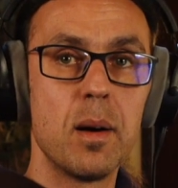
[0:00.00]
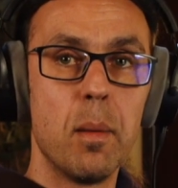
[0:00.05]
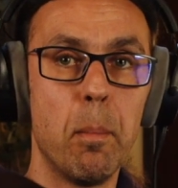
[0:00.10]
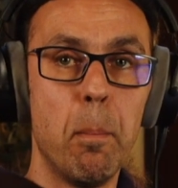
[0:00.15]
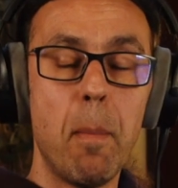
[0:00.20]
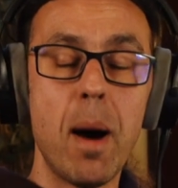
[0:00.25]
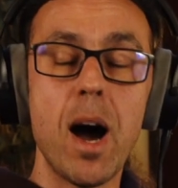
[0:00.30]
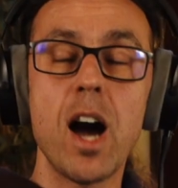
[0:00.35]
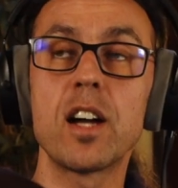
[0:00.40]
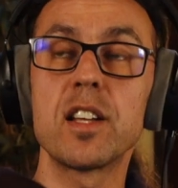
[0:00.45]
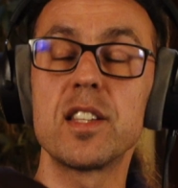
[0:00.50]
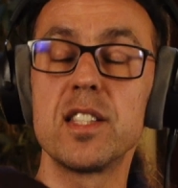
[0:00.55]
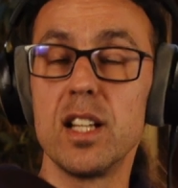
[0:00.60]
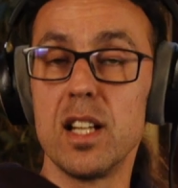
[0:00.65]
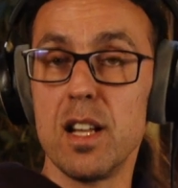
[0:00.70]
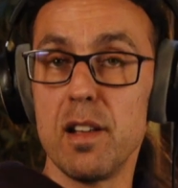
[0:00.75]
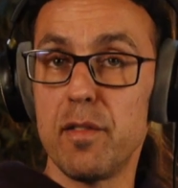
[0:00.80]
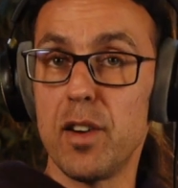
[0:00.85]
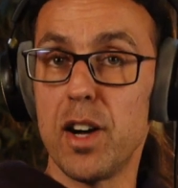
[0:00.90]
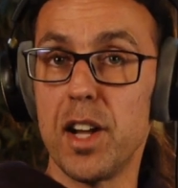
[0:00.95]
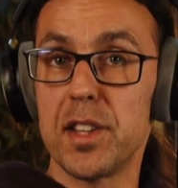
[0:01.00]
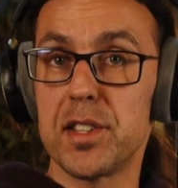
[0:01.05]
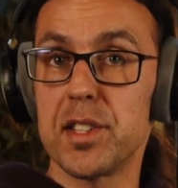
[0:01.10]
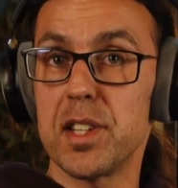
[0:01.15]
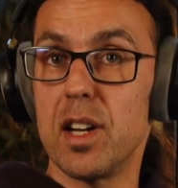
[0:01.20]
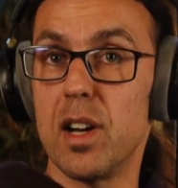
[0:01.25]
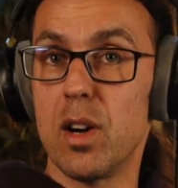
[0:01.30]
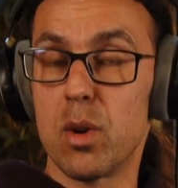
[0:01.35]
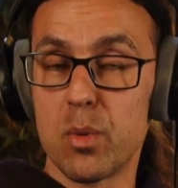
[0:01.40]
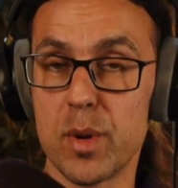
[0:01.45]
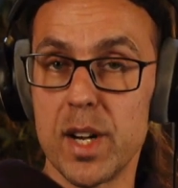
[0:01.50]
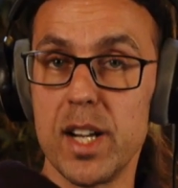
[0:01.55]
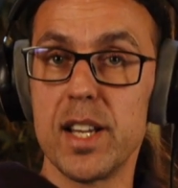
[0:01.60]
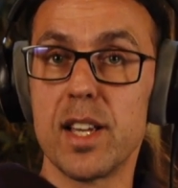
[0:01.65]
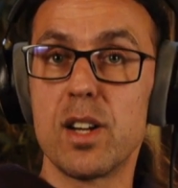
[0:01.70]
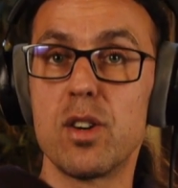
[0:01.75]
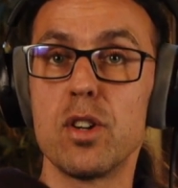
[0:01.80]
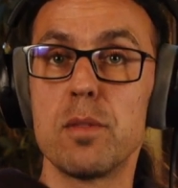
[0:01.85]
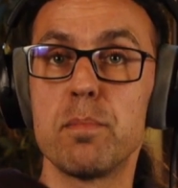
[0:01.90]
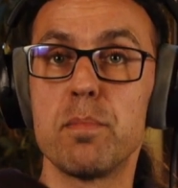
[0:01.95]
Marc delivered a
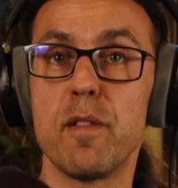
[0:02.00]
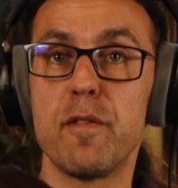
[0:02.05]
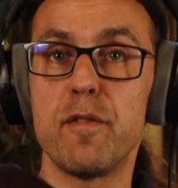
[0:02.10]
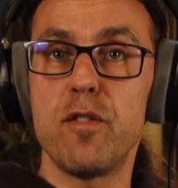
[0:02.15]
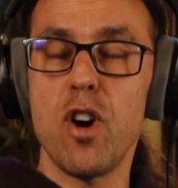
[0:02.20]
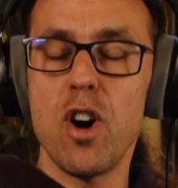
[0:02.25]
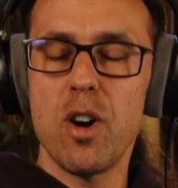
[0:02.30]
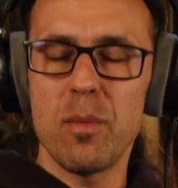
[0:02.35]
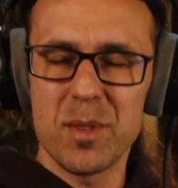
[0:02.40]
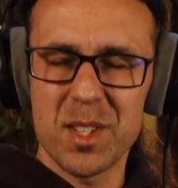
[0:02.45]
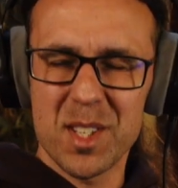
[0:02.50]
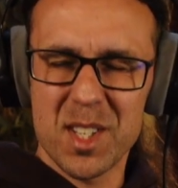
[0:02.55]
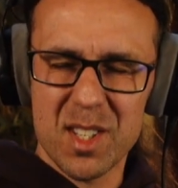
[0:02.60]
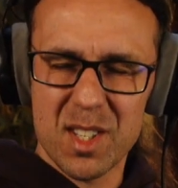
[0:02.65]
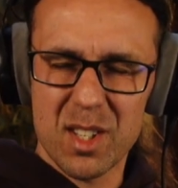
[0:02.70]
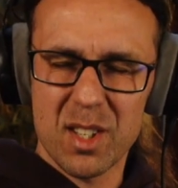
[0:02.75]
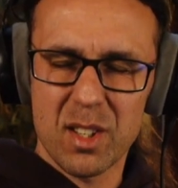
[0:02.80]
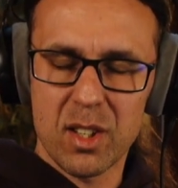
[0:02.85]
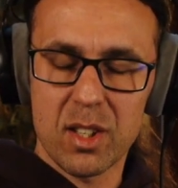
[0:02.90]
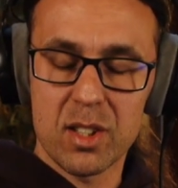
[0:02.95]
really good performance,